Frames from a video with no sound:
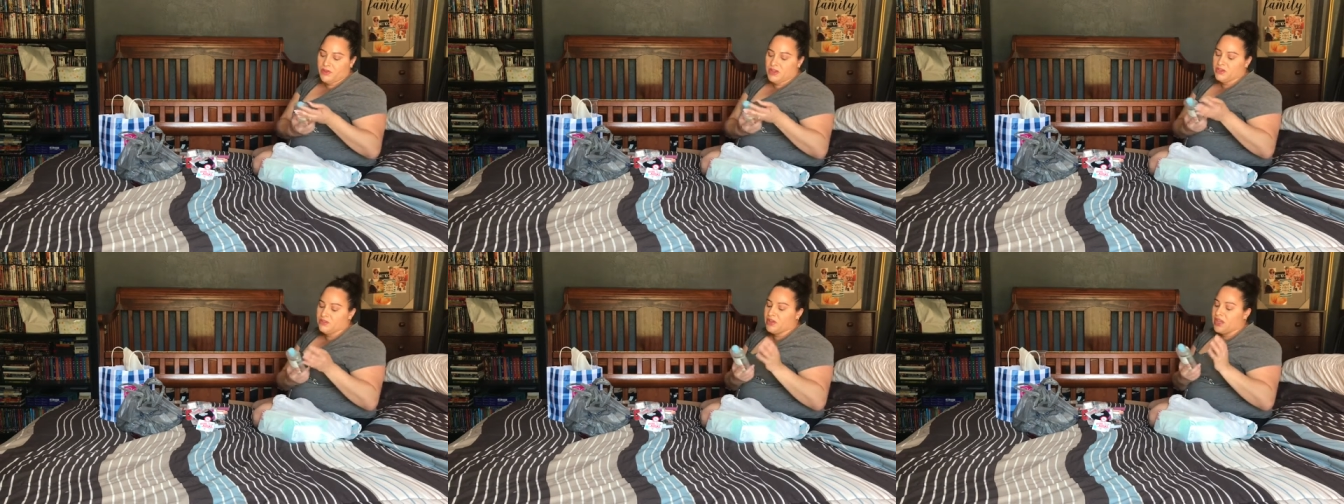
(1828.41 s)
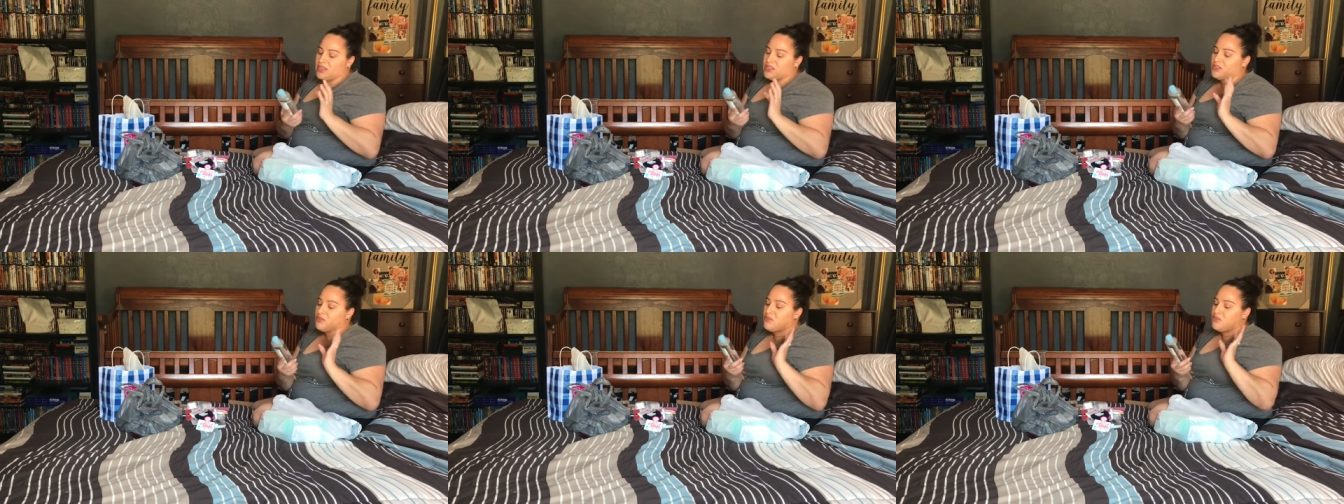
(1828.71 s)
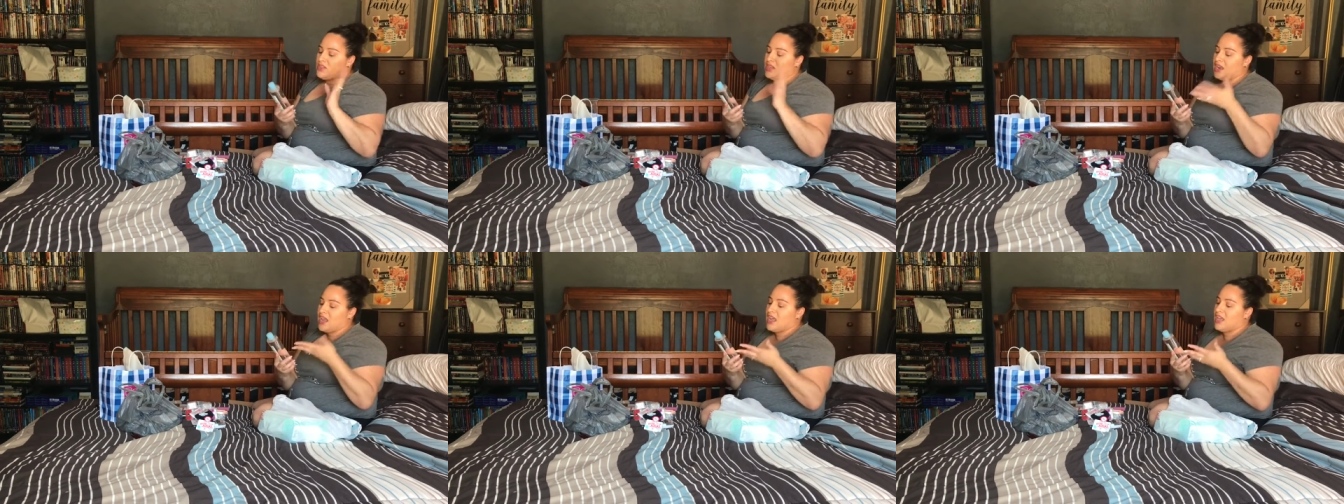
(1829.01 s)
and you guys
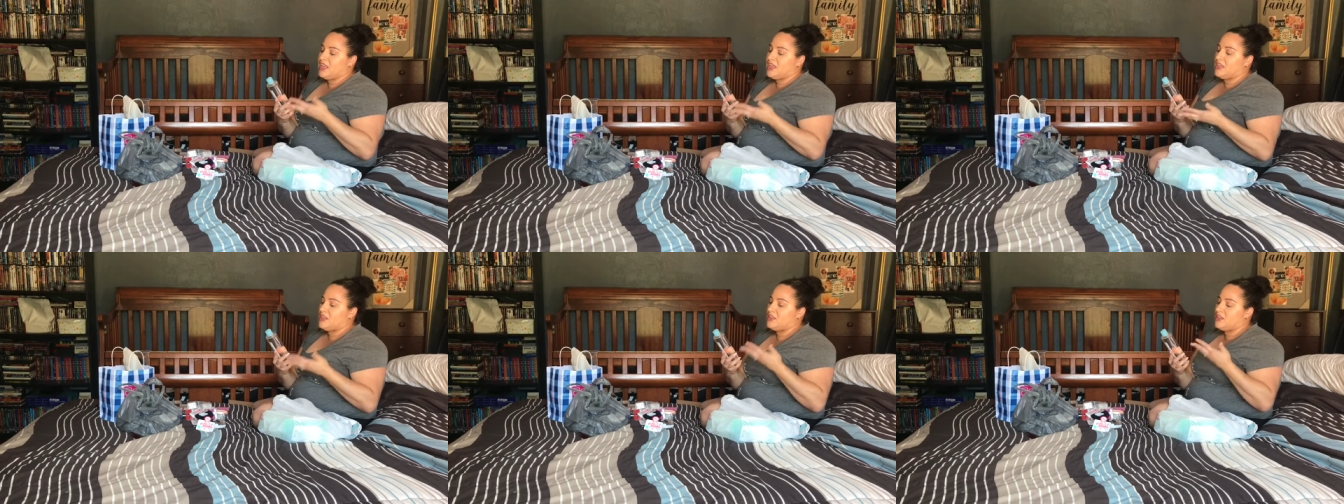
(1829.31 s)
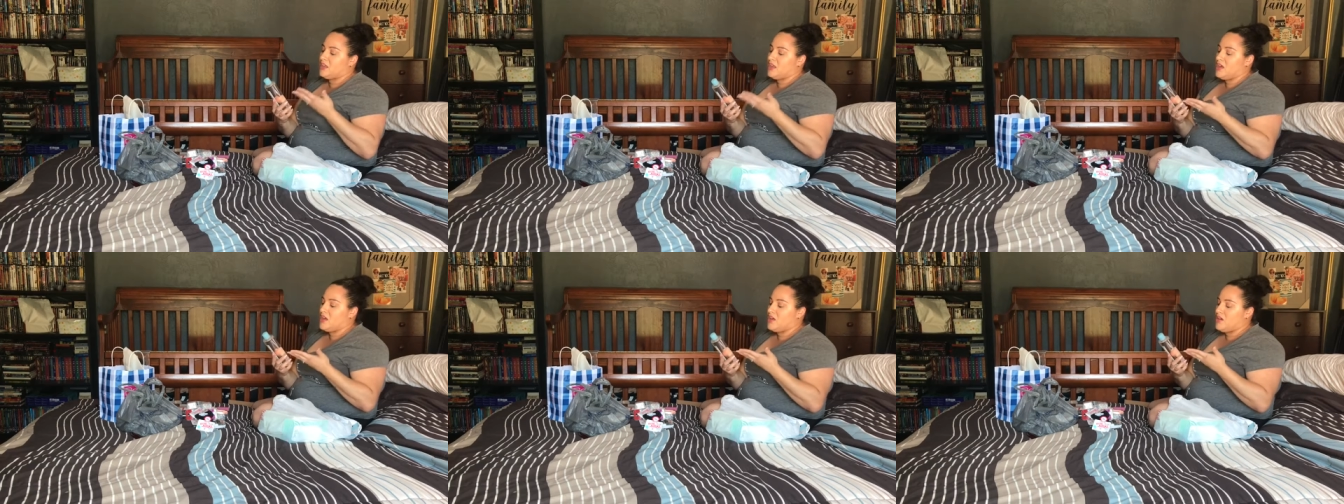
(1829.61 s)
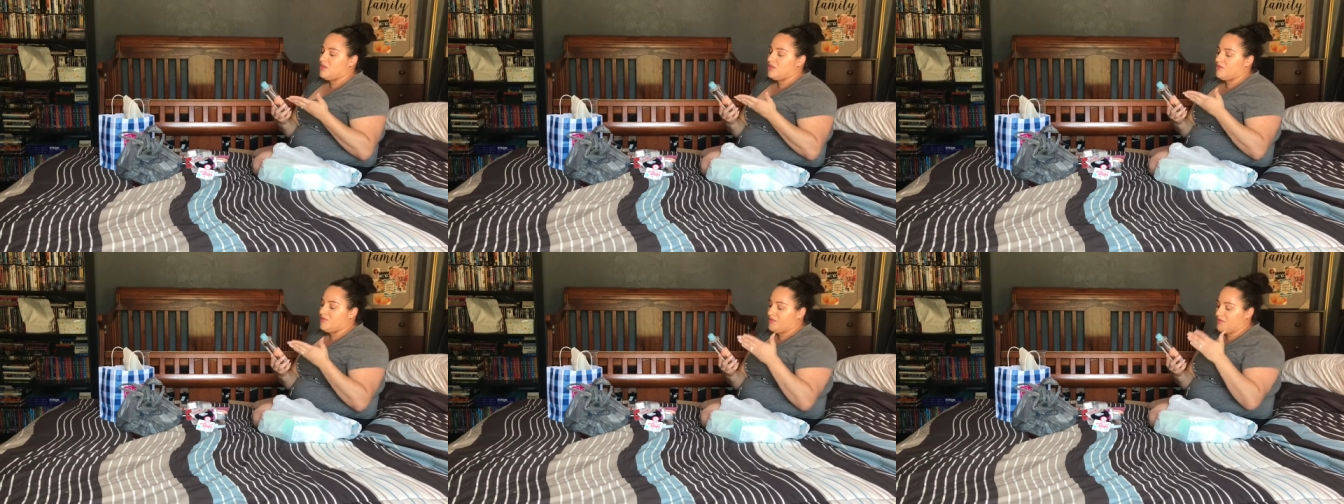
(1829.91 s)
know that I
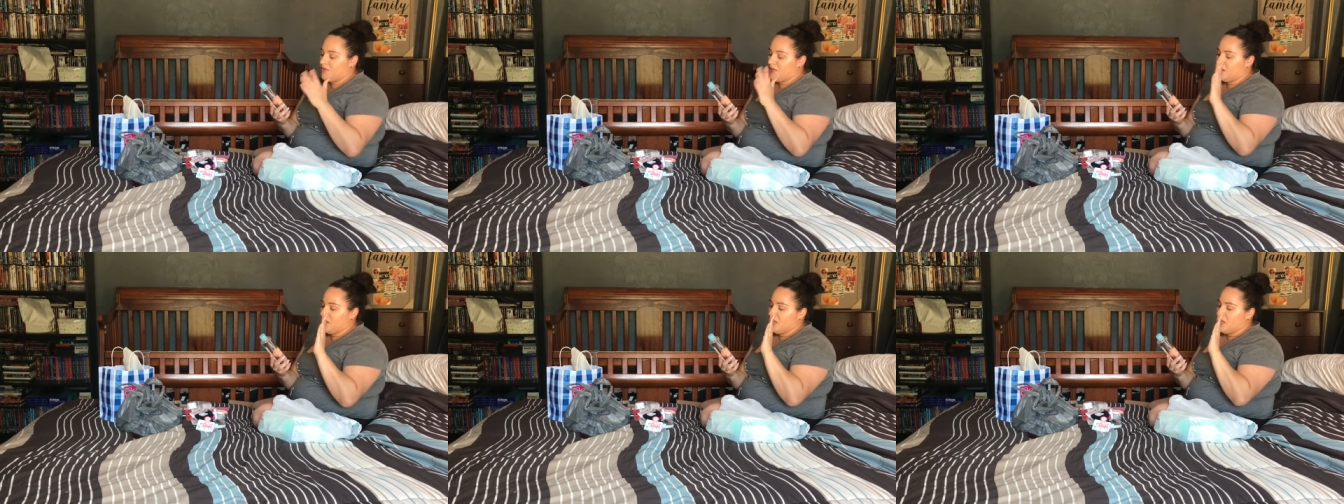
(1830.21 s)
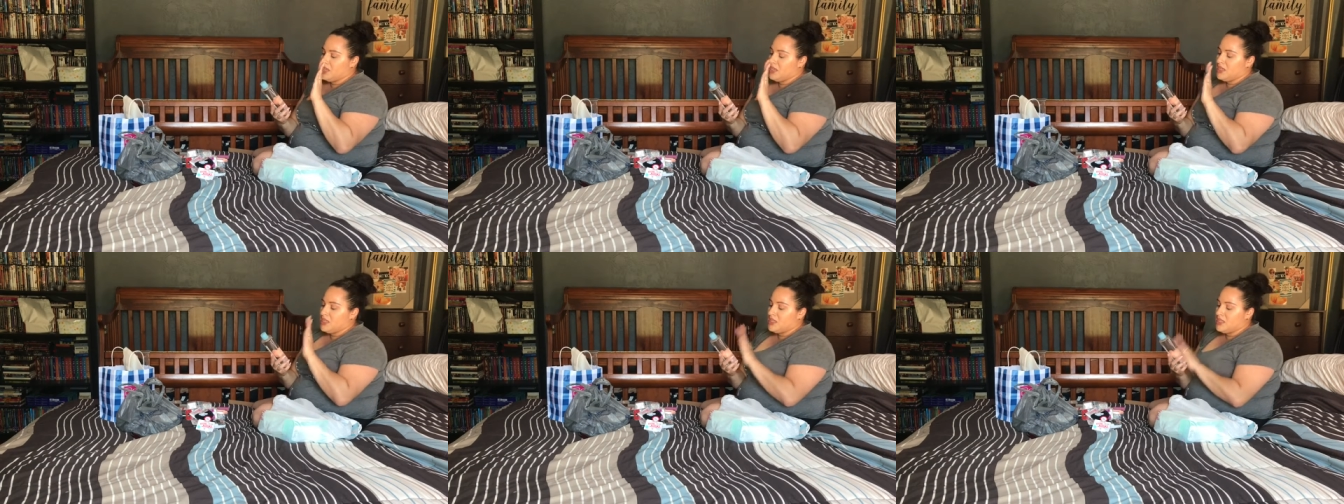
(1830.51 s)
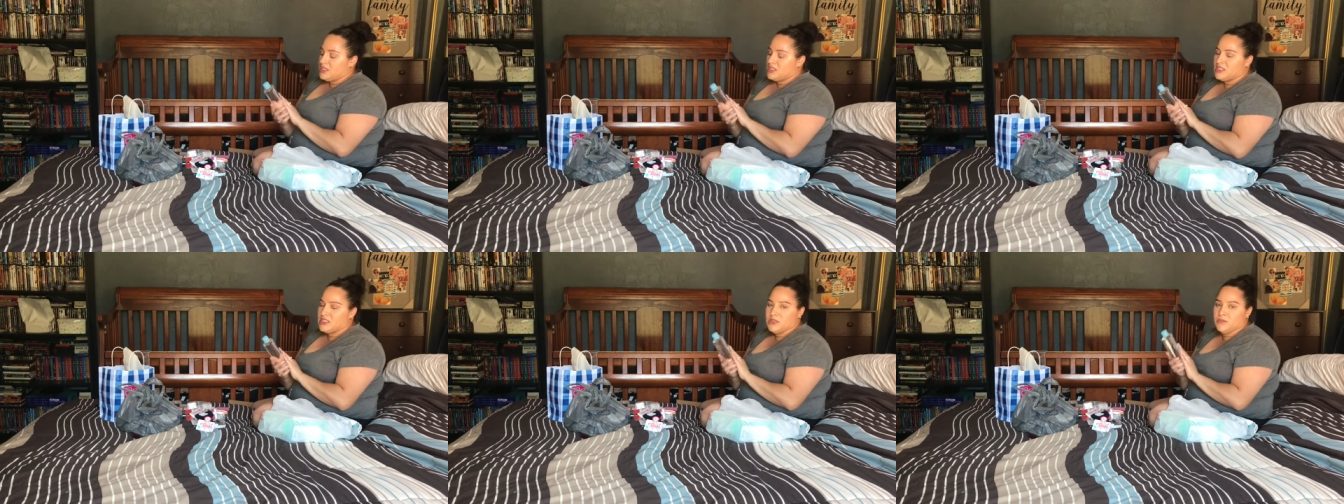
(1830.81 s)
love
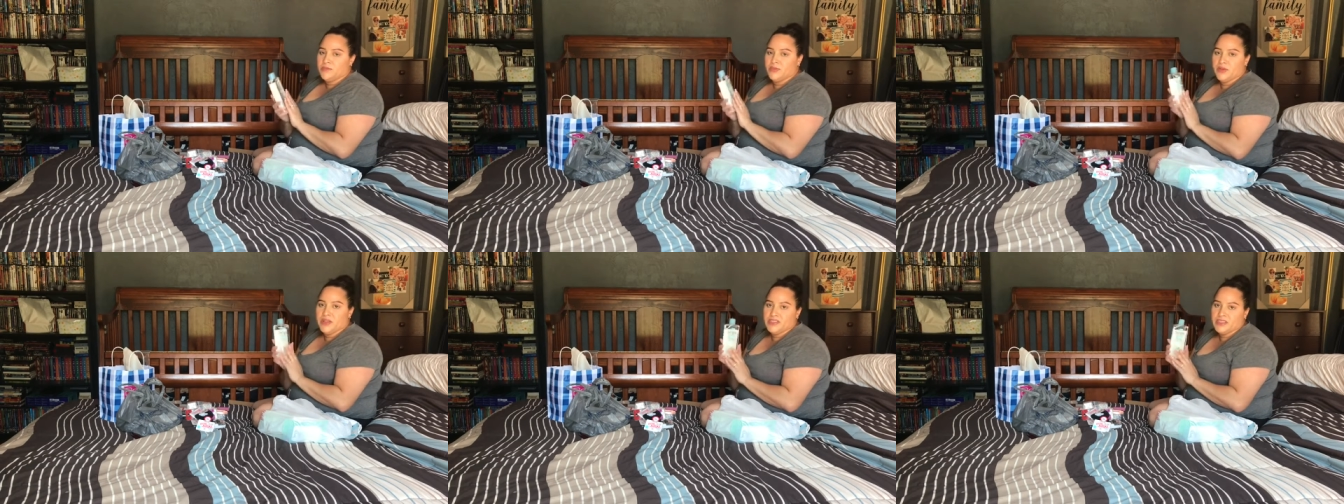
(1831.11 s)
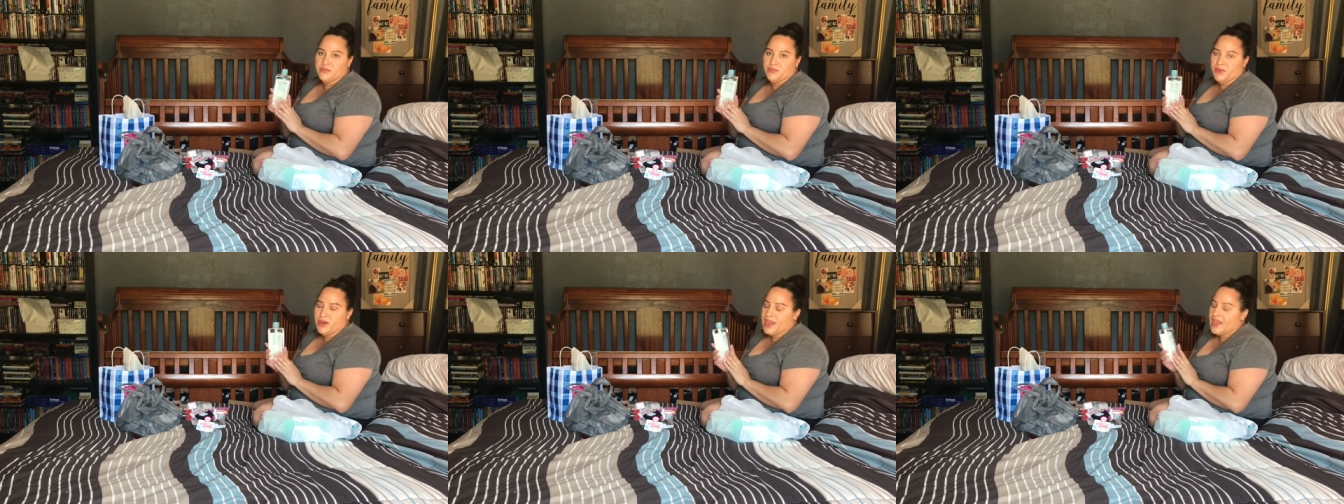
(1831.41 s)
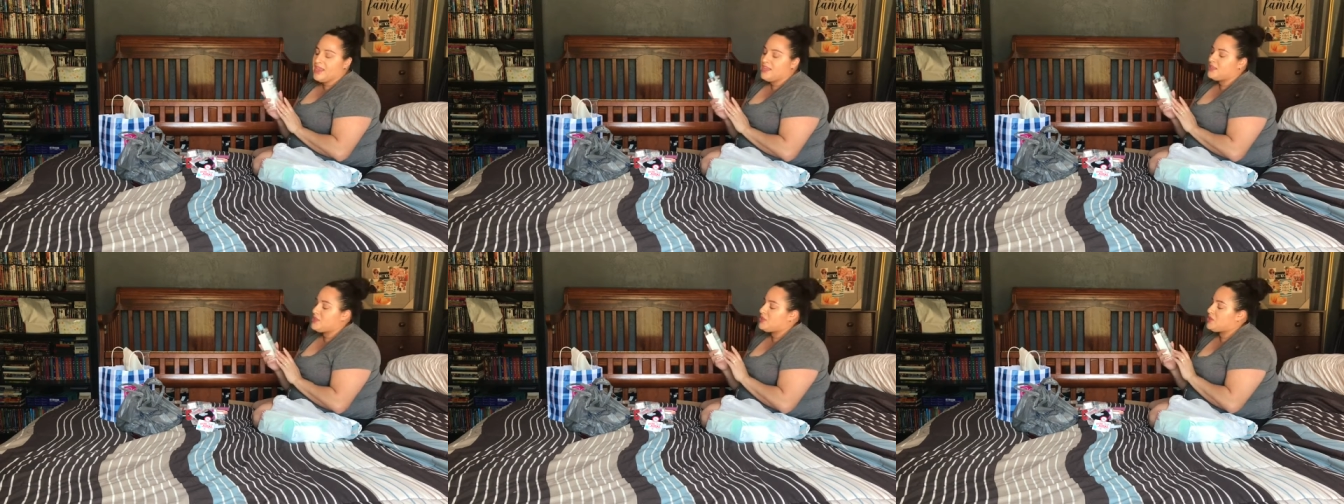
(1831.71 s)
Simple as a
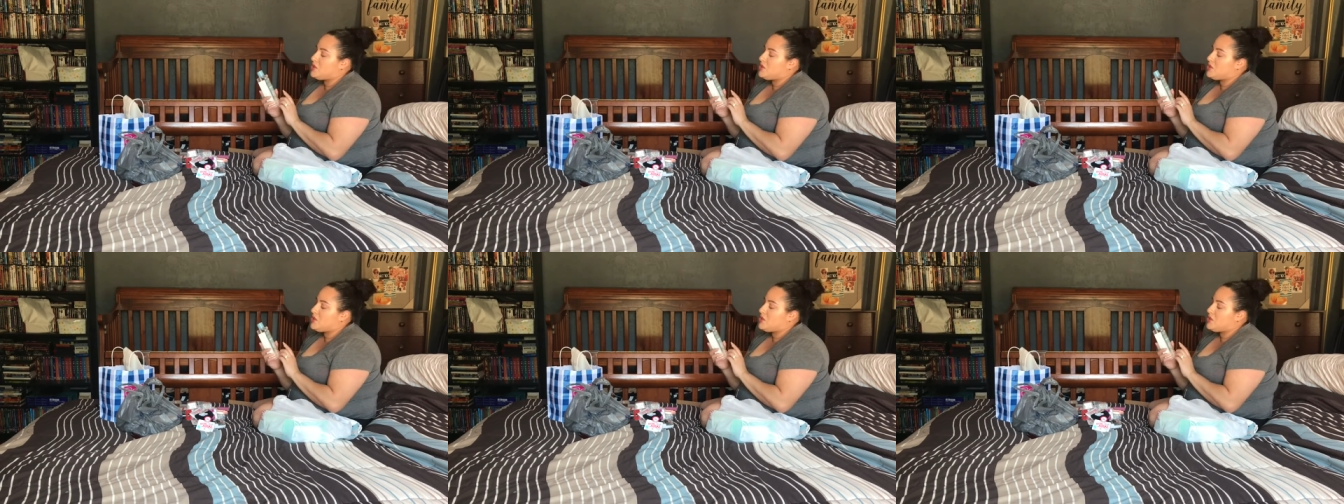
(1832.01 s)
brand.